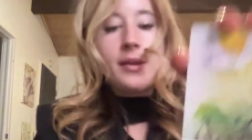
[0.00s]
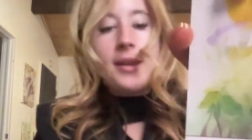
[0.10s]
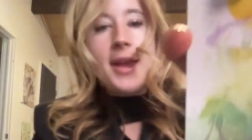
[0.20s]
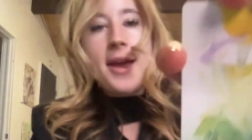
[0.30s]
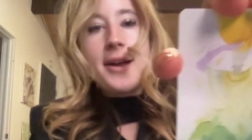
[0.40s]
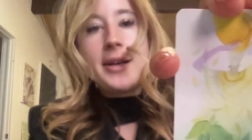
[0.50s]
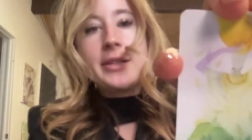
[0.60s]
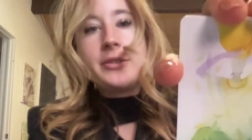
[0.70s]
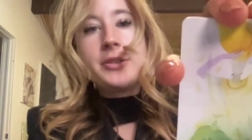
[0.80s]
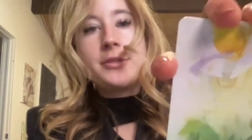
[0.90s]
Yeah,
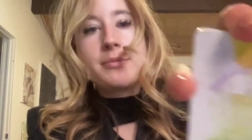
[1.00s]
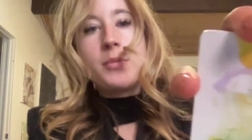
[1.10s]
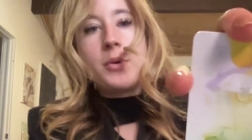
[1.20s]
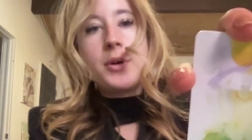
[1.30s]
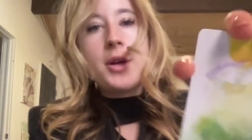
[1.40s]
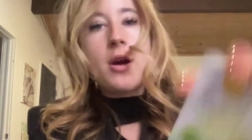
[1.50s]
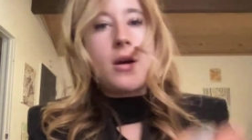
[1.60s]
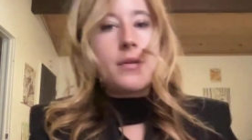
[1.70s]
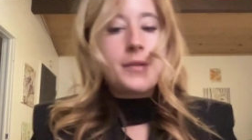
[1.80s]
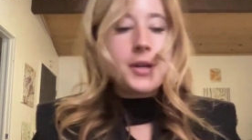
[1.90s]
just more
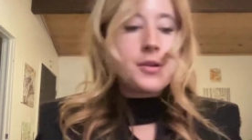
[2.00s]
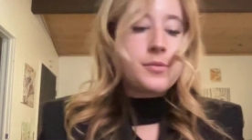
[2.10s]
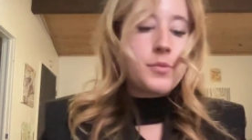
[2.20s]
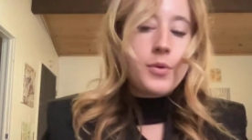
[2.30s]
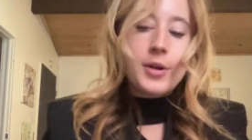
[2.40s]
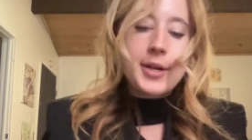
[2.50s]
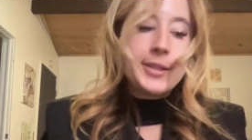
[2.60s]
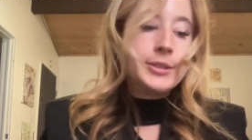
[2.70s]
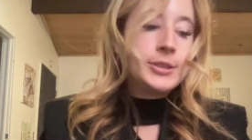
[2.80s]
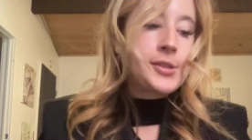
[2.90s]
offers, more
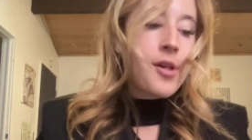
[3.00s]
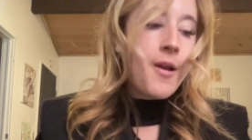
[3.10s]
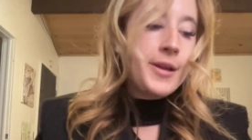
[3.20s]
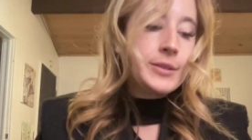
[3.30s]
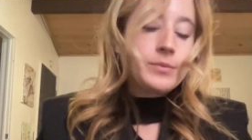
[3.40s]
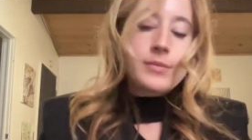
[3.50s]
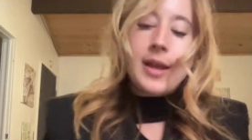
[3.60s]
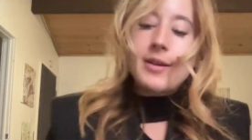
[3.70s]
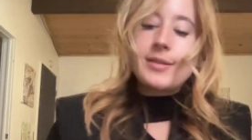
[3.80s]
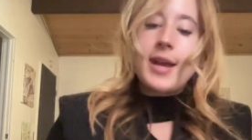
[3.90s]

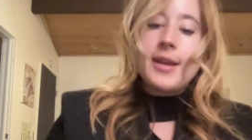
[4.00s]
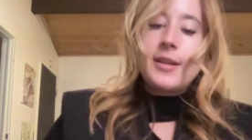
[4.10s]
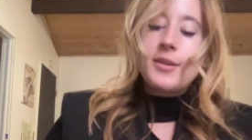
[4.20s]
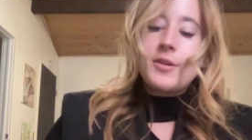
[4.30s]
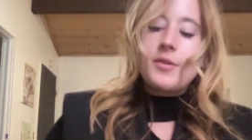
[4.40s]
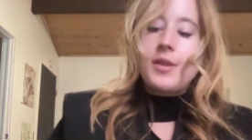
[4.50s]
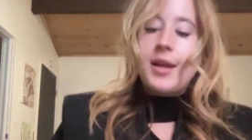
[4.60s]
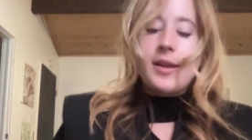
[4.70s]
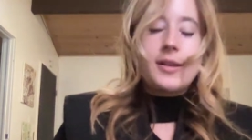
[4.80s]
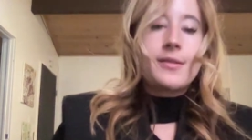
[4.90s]
exciting new
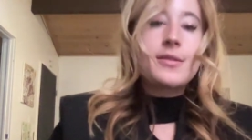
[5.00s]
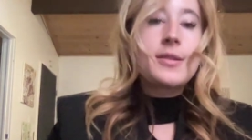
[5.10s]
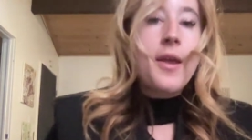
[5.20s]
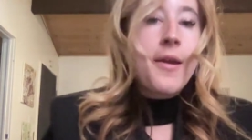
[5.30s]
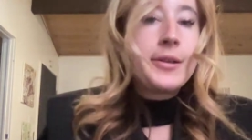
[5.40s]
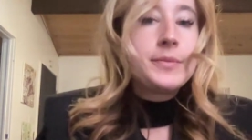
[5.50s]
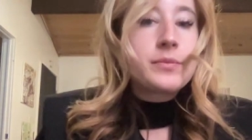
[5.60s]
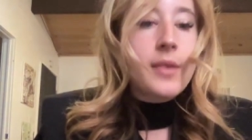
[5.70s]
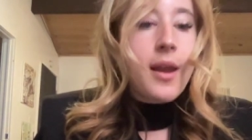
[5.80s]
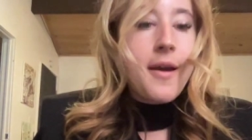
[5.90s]
things.
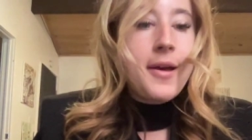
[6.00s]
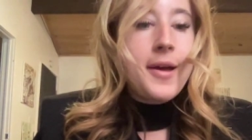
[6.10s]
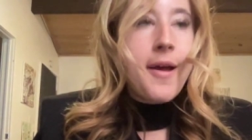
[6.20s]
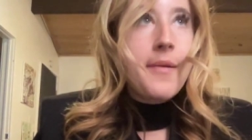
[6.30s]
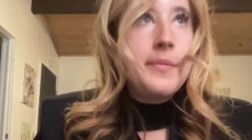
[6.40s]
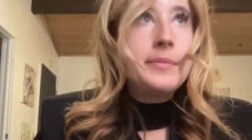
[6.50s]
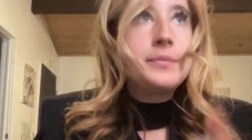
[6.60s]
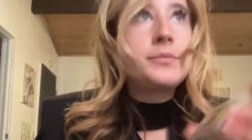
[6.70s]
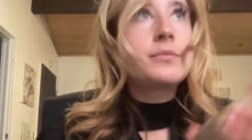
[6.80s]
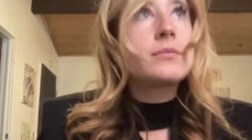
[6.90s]

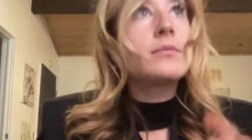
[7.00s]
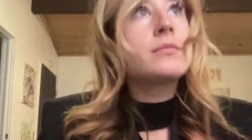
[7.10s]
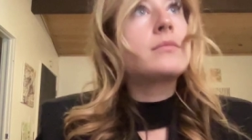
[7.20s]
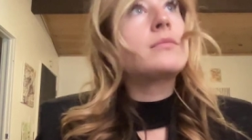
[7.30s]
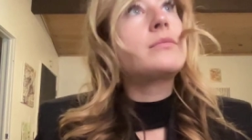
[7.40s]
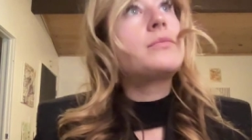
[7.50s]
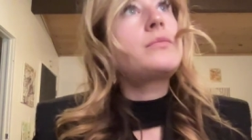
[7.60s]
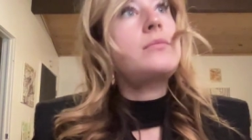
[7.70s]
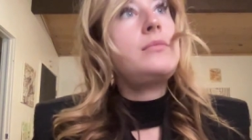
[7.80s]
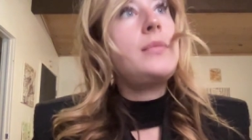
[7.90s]
Um
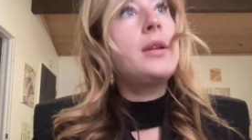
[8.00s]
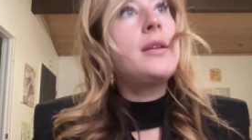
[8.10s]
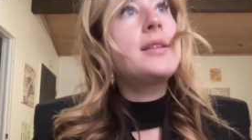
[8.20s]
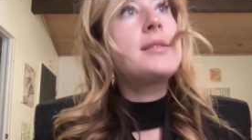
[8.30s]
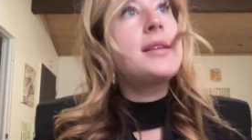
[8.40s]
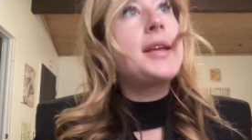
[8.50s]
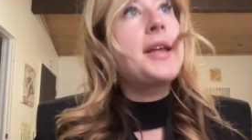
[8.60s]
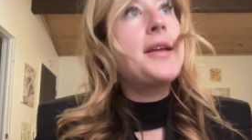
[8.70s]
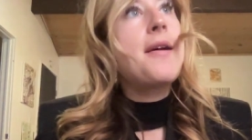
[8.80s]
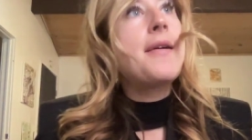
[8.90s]
let's
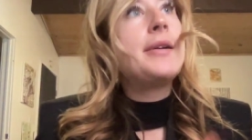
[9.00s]
see.